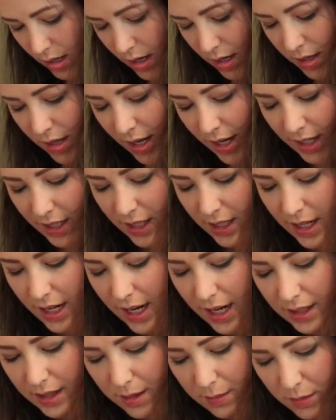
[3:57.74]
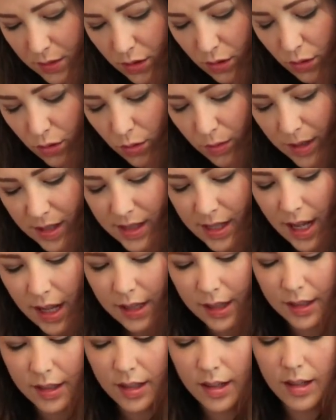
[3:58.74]
And then I can add them to my
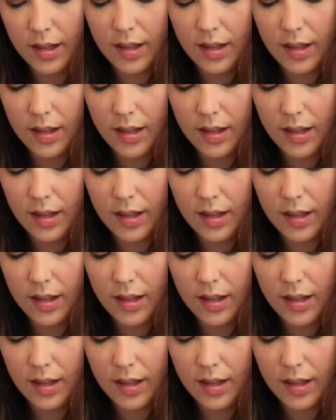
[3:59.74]
salad.